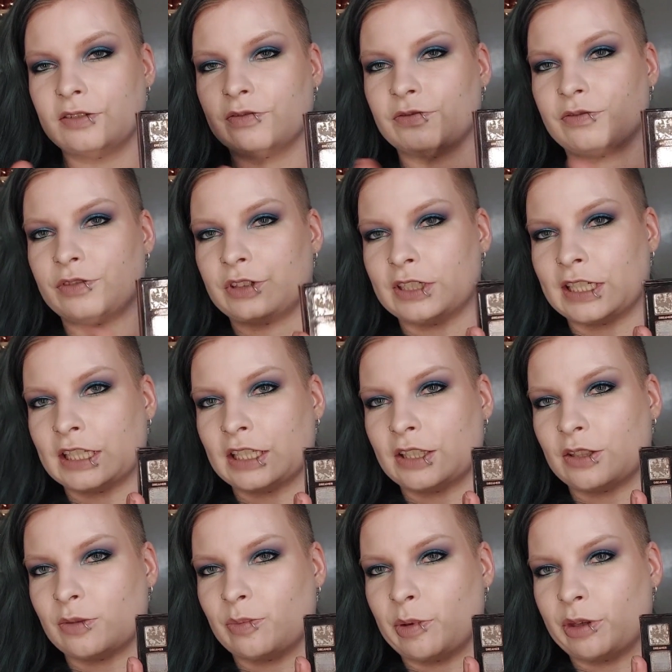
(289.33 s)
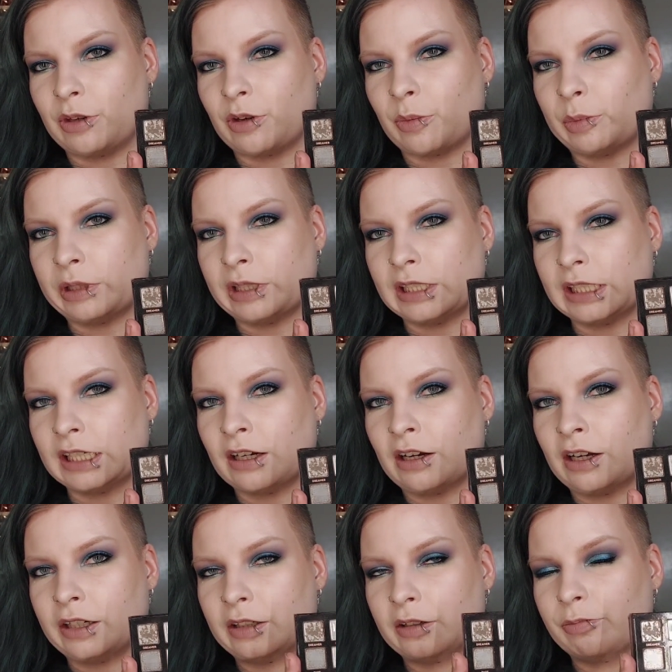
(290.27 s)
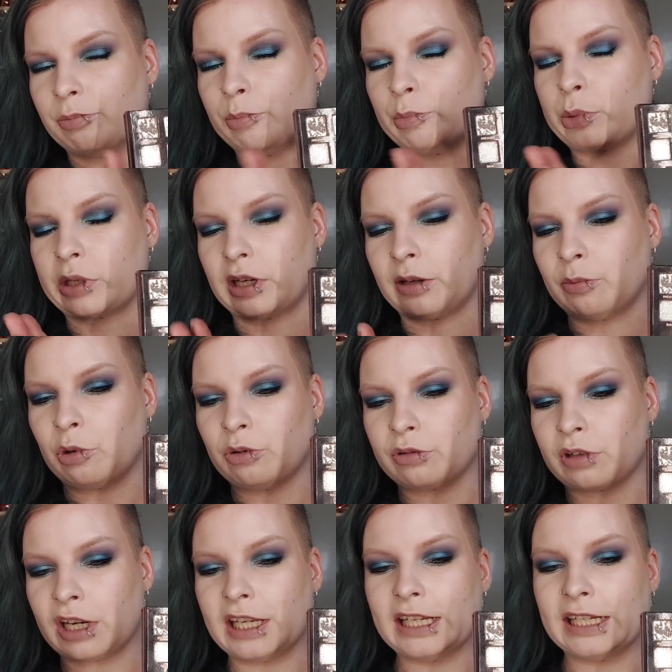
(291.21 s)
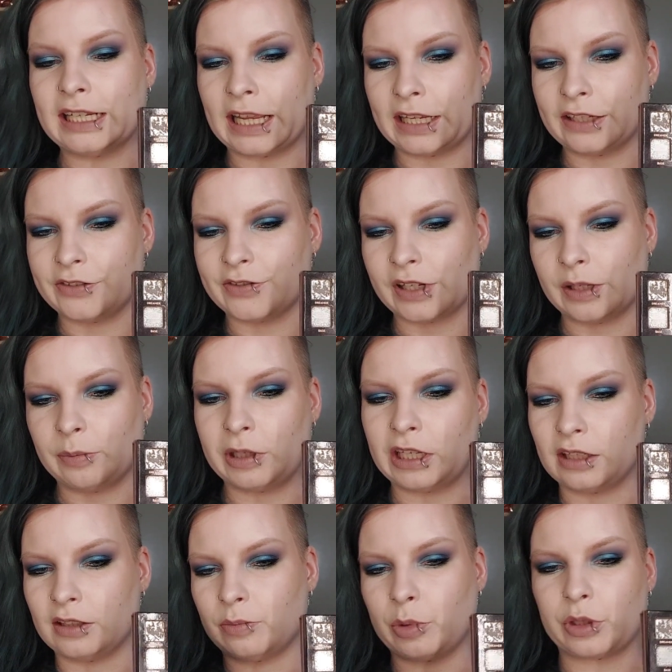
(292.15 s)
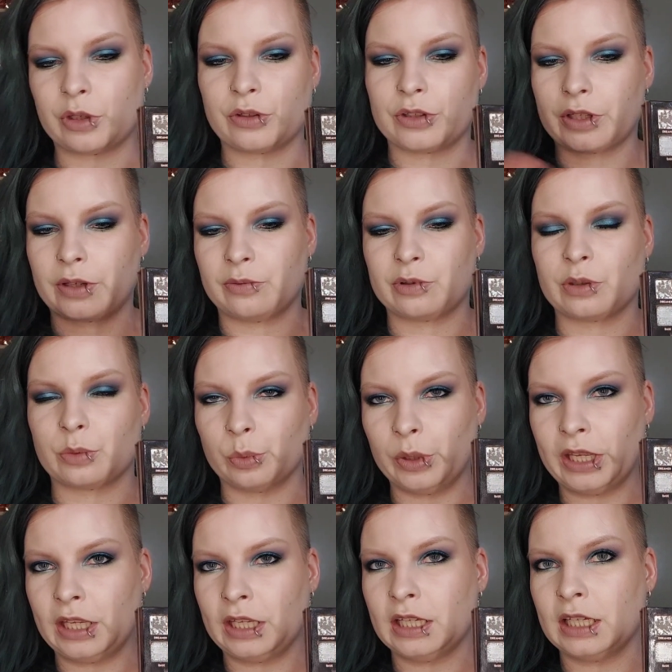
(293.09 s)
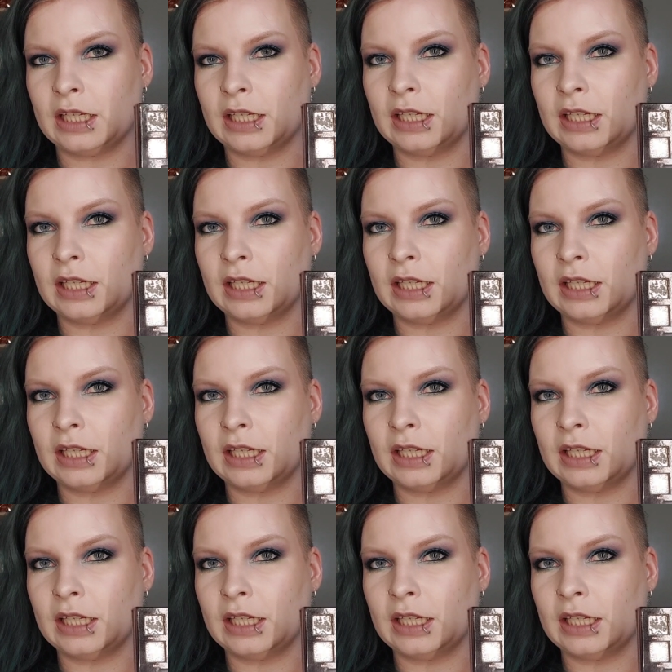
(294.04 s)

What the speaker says: for this to be completely gone, but I'm already late filming it because I was away,